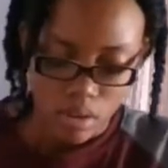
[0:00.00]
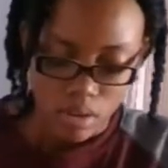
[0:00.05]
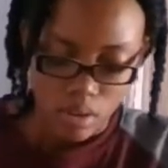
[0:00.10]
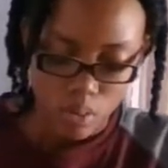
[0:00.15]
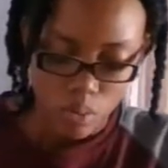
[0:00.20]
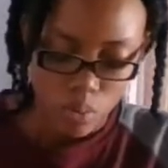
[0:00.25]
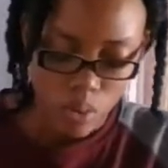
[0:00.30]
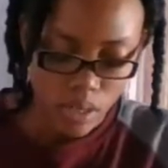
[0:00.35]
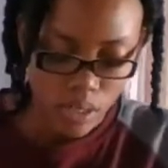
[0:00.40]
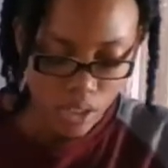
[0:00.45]

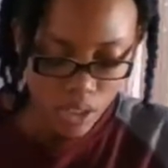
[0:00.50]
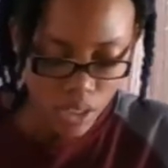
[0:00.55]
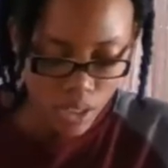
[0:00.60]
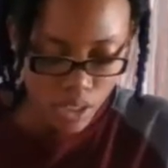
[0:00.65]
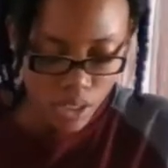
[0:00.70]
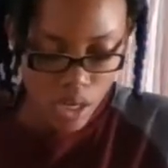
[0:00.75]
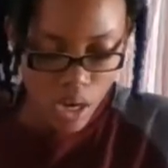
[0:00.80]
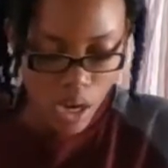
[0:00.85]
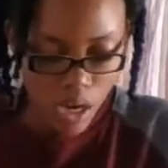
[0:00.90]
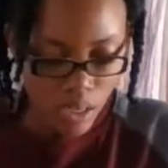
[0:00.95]
Now once you're
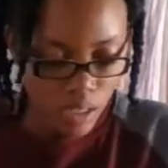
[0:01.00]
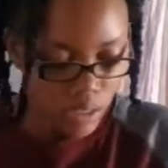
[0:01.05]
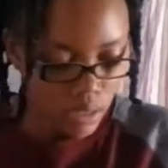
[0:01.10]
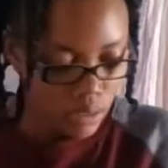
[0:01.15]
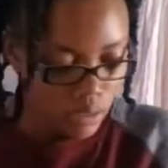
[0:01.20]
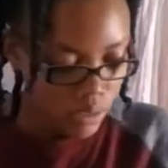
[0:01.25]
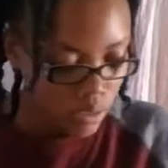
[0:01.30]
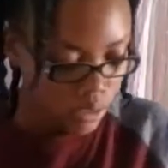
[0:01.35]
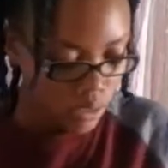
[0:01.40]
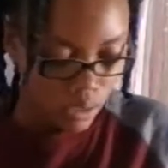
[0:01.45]
done,
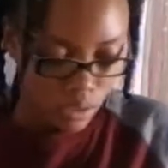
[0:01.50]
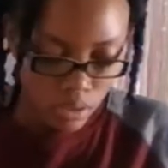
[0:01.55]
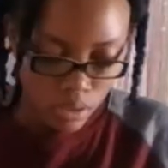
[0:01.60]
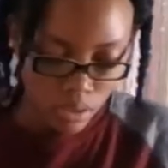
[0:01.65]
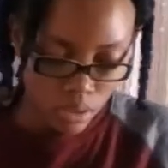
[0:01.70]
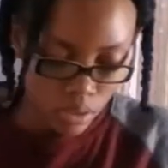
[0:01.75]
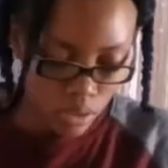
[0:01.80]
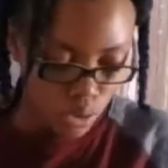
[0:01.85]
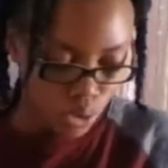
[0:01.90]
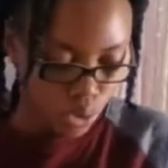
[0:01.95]

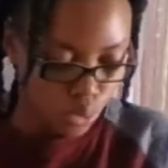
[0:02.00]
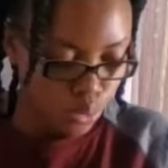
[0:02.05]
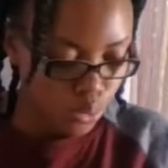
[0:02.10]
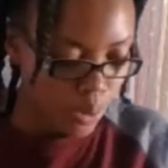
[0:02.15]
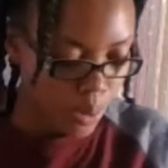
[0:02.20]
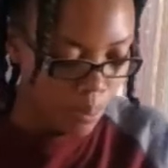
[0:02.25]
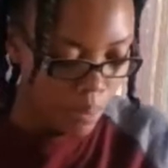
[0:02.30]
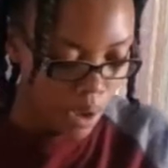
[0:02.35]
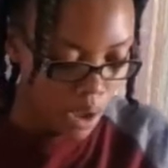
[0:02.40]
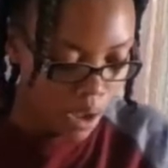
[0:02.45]

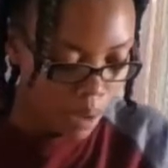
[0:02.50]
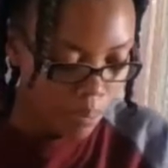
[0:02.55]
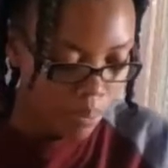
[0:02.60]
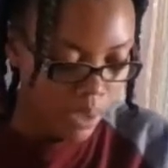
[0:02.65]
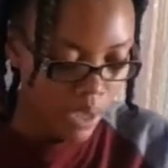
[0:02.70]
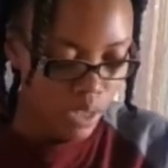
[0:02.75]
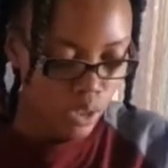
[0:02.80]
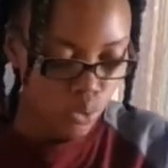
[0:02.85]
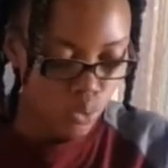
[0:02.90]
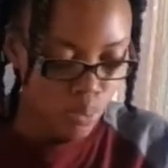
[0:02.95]
trim up,
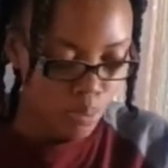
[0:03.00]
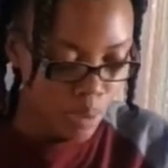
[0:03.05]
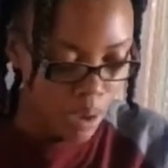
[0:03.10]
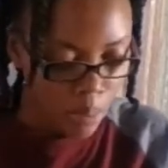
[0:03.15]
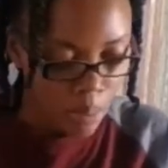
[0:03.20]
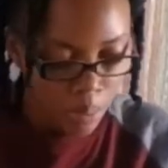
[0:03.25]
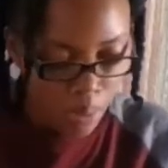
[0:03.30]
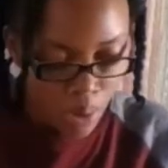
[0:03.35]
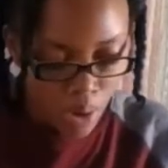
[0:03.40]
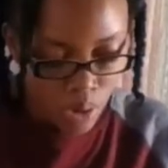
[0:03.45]
because
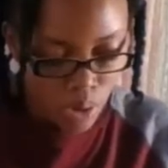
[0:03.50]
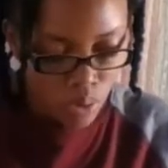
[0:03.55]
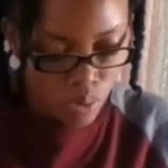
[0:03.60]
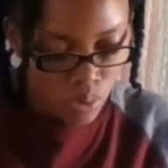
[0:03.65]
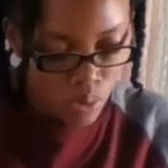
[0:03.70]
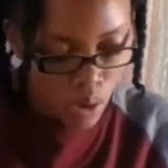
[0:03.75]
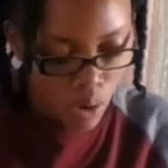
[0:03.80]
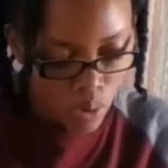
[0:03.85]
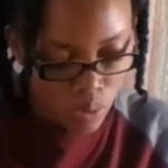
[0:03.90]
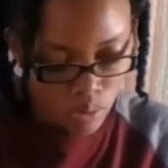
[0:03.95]
remember
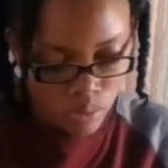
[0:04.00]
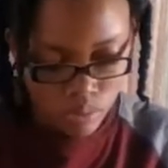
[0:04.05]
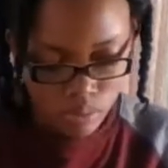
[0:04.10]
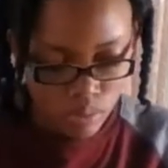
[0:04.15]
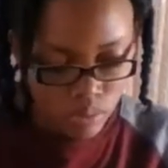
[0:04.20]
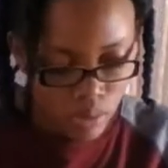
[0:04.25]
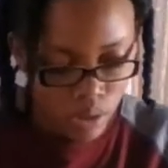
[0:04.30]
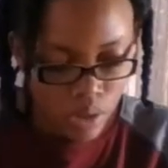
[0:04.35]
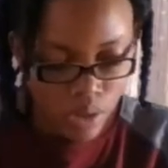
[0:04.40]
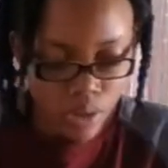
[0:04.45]

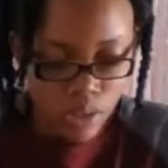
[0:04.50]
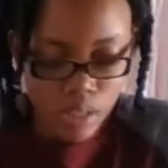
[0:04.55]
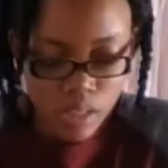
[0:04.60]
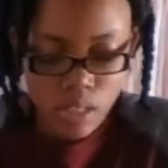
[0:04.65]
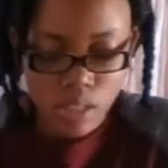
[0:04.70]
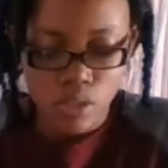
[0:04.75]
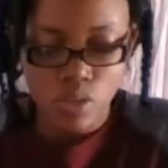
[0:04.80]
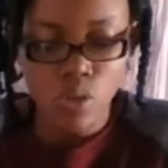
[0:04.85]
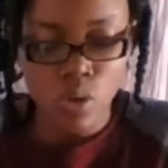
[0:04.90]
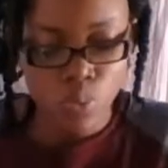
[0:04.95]
this
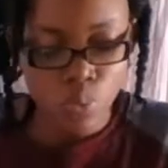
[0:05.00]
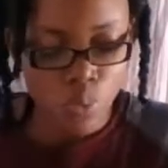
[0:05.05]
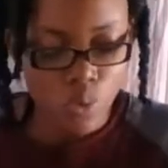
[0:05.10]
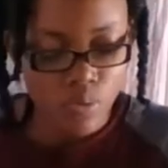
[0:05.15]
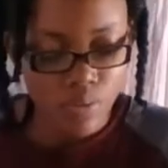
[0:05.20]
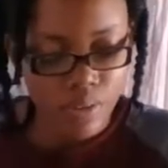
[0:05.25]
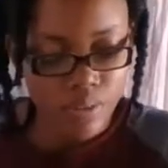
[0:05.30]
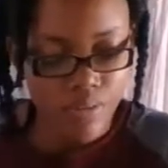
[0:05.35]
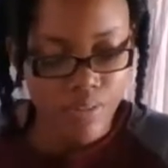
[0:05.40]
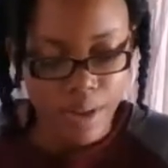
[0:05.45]
is
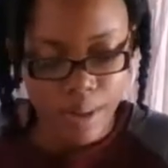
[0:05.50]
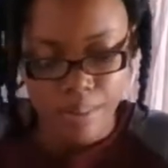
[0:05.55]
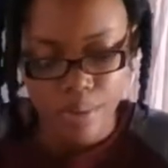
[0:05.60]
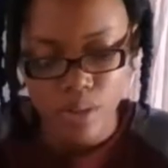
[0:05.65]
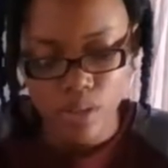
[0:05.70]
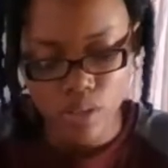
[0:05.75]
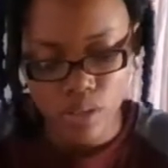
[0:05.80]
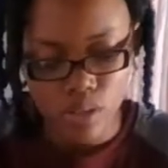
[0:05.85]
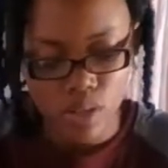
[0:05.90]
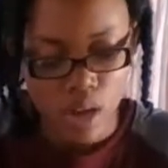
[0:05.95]
non-woven
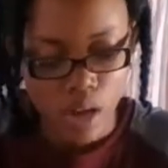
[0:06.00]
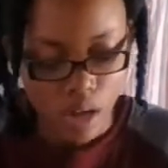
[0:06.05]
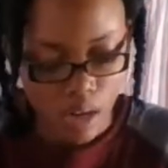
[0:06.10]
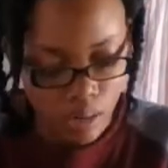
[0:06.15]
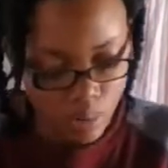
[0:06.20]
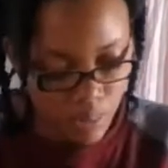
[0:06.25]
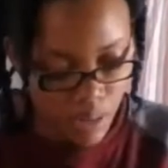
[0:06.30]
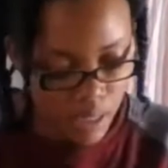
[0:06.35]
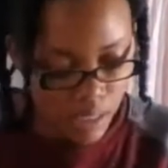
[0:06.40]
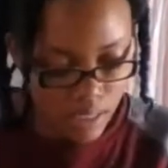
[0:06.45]
fabrics, they're not going
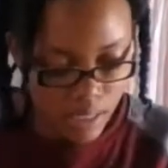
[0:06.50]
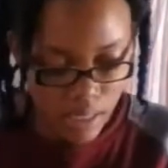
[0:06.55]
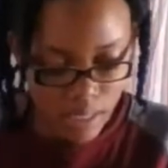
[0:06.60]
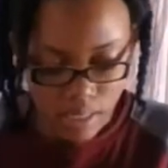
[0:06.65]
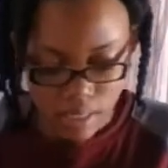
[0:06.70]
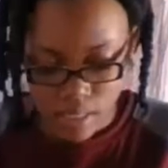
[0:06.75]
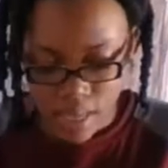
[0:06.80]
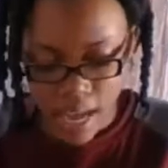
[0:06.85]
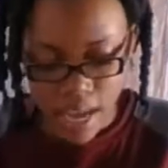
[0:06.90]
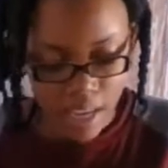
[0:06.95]
to be
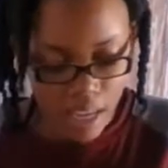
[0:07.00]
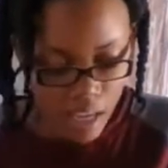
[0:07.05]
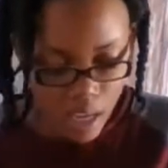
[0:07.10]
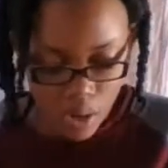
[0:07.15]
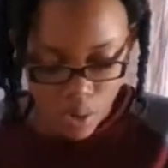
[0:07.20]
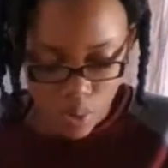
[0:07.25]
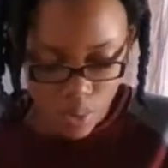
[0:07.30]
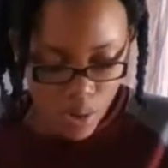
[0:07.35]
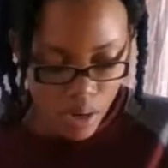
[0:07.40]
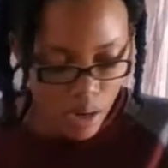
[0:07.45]
zigzagging
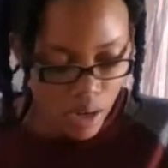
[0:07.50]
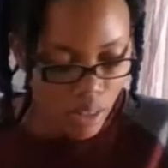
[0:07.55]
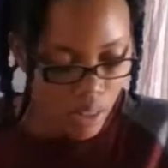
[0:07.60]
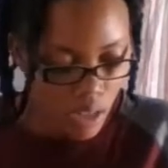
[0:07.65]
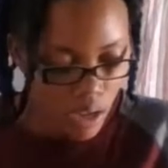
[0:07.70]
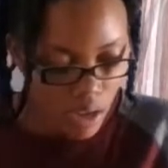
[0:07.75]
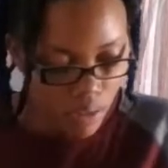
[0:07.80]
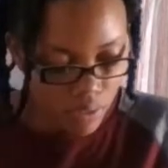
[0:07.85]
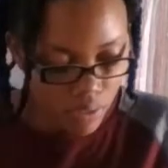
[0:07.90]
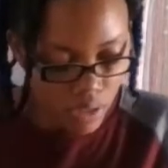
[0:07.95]
or
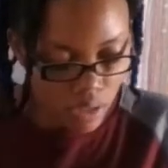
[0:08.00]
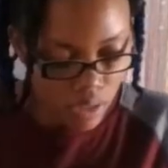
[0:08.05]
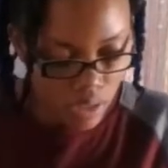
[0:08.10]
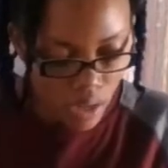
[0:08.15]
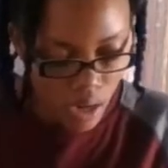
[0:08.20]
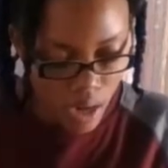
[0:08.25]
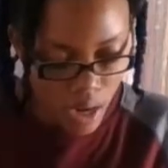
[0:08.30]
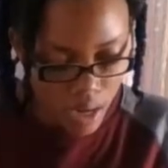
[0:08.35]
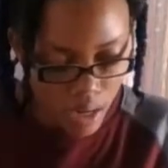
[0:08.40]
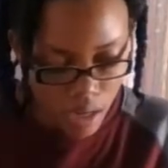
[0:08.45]
anything of the
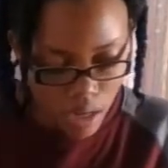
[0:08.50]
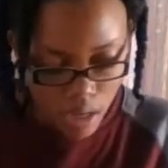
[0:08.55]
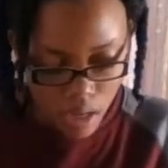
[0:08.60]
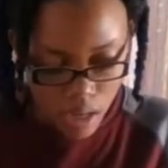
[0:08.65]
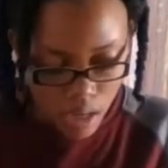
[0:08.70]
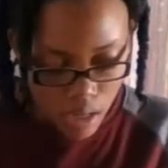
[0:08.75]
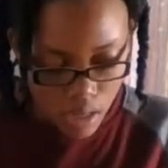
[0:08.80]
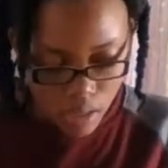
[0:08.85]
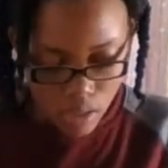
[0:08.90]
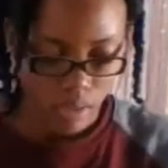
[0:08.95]
sort.
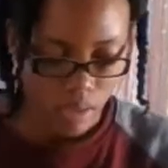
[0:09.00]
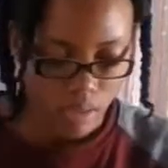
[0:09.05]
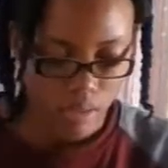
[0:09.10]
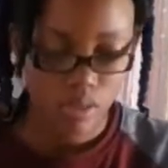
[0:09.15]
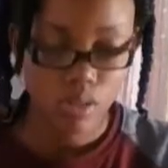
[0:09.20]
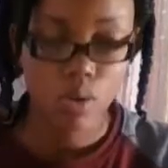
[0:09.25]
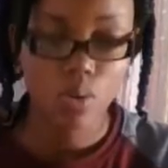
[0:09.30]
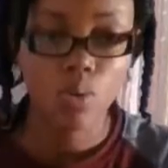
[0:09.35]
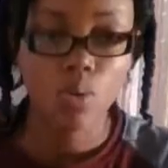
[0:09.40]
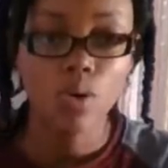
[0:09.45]

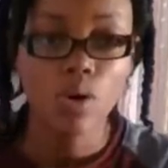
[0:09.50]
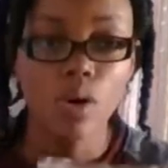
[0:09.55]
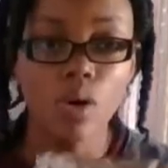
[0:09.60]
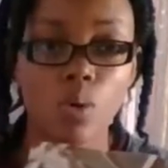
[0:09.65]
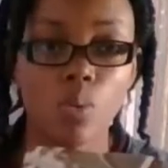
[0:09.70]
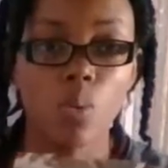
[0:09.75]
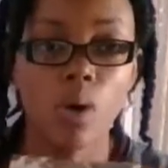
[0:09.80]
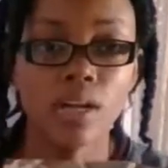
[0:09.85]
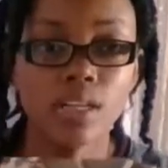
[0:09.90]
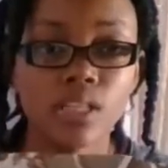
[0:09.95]
So
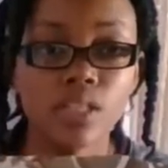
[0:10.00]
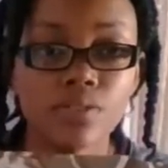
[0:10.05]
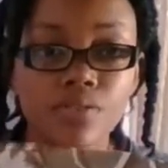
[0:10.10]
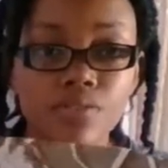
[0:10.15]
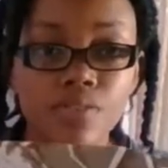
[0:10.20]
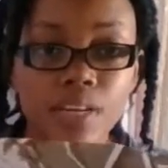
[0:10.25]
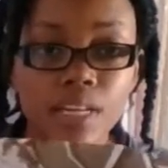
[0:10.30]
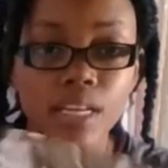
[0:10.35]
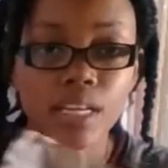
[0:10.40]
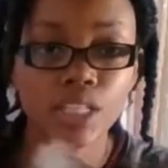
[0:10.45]
once you're
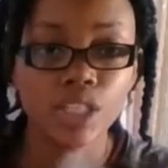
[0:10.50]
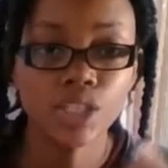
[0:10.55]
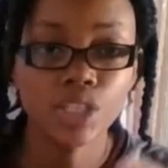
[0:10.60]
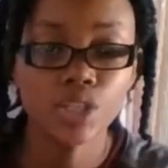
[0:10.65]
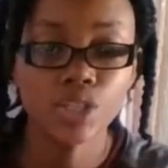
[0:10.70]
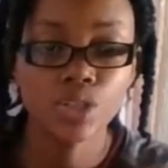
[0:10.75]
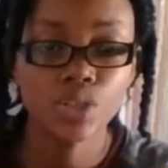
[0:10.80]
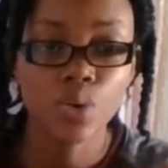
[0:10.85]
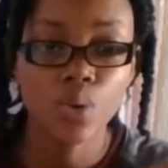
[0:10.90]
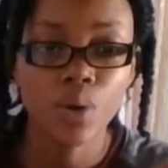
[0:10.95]
finished
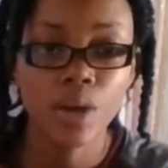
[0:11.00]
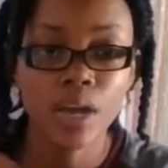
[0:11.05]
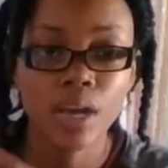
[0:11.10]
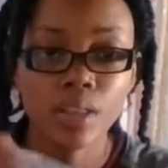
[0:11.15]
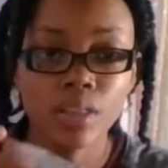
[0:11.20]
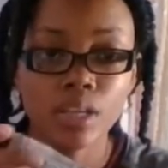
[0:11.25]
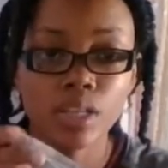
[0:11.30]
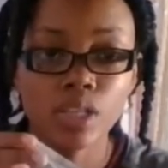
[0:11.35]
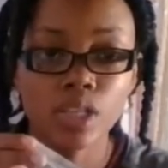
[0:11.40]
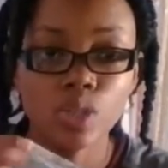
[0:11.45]
sewing,
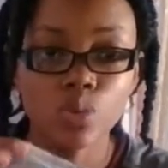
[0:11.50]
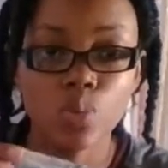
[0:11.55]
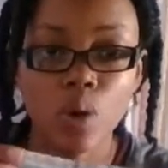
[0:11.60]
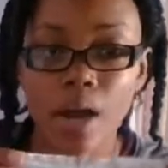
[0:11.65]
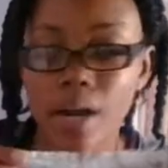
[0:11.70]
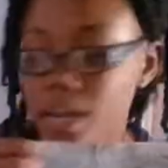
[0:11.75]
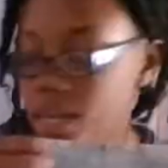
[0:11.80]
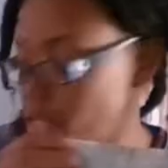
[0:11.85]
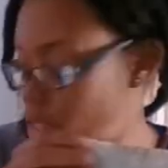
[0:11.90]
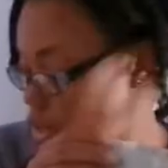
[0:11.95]
this is
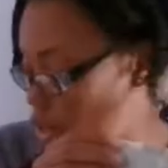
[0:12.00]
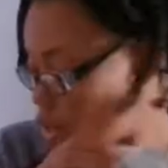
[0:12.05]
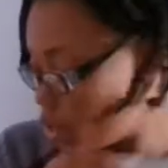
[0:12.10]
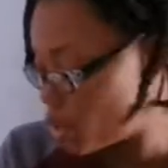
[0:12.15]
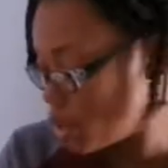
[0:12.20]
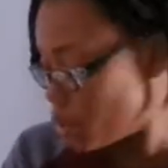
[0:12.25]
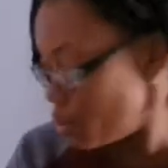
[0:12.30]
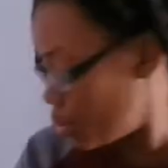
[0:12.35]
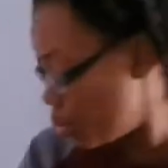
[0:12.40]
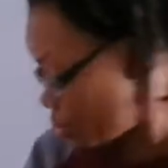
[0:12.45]
what it's going
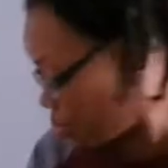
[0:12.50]
to